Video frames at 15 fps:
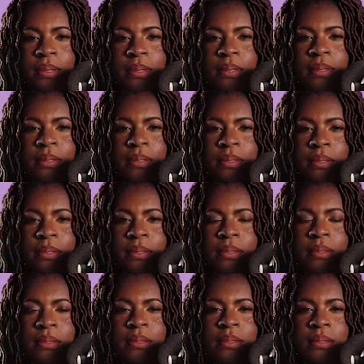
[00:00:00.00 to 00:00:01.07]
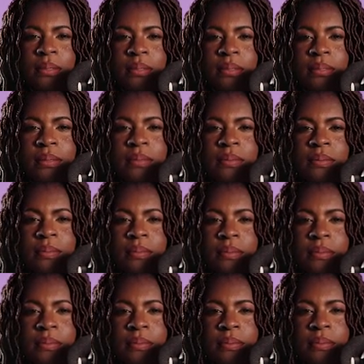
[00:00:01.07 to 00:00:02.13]

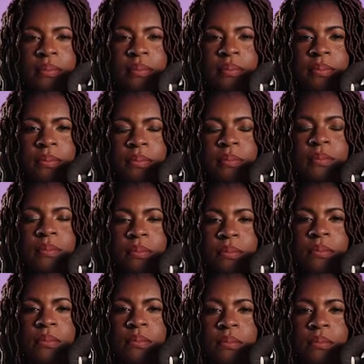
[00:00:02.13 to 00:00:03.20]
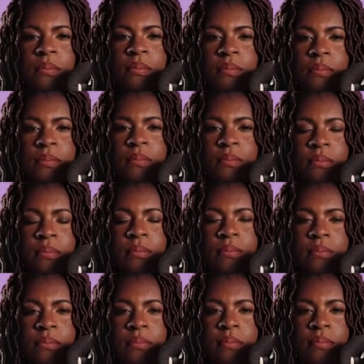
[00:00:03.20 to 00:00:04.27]

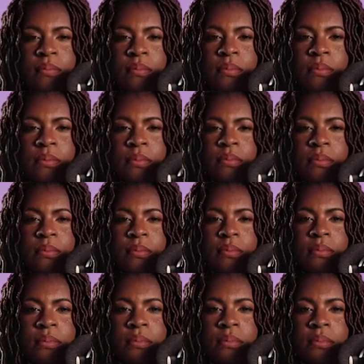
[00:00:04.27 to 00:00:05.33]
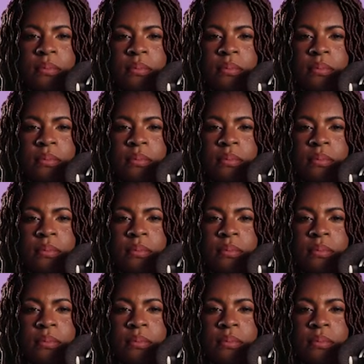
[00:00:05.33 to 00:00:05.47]
This person isn't speaking.